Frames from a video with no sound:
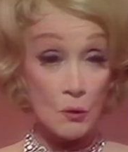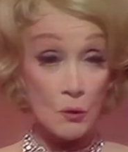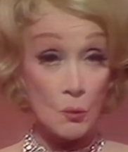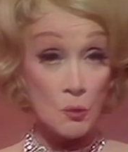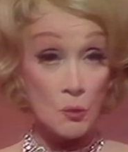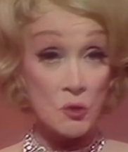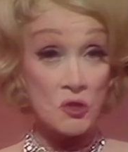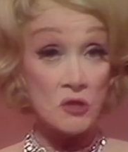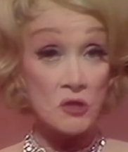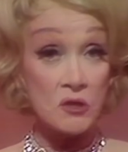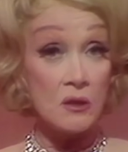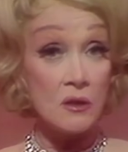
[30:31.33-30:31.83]

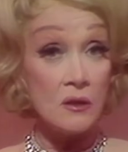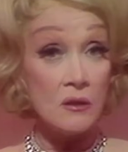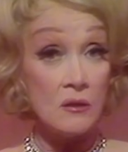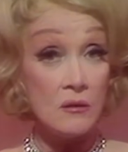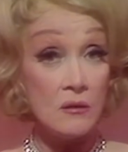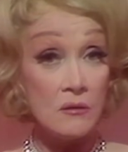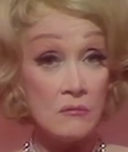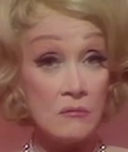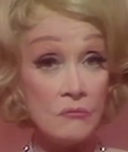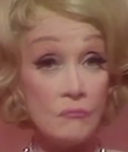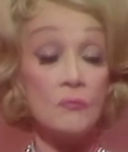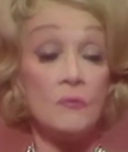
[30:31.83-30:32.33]
before being
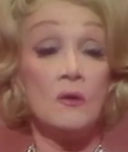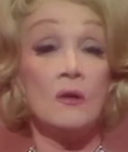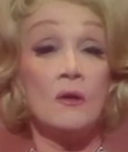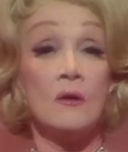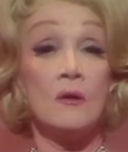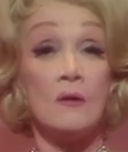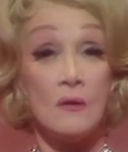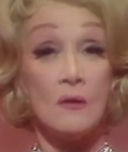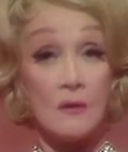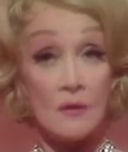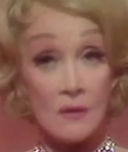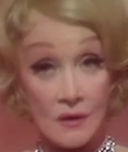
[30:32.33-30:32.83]

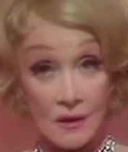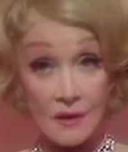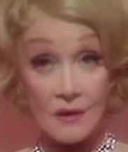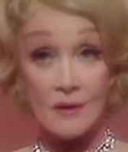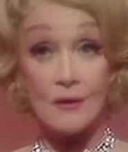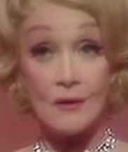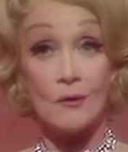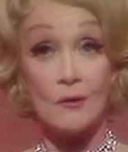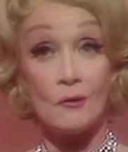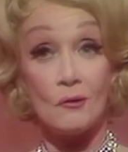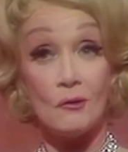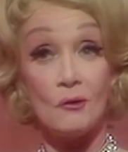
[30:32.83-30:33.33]
discovered by
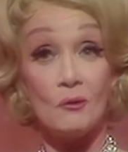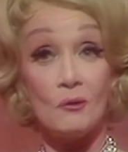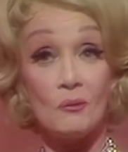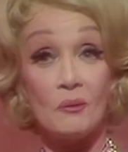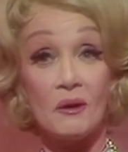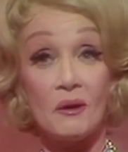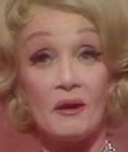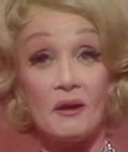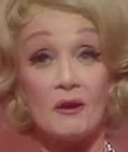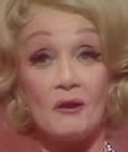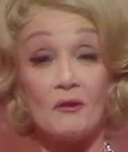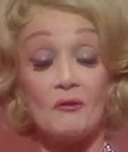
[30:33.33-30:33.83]
director
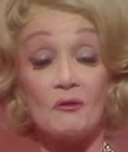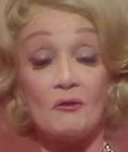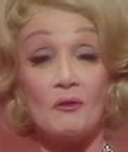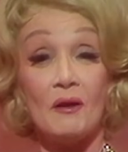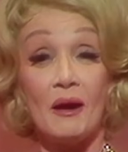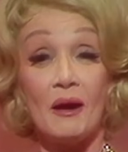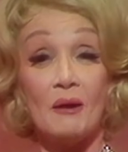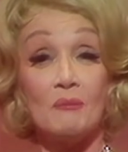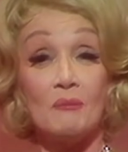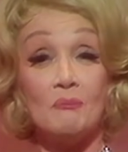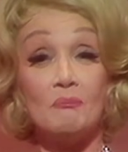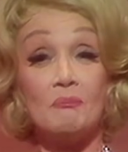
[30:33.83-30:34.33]
Joseph von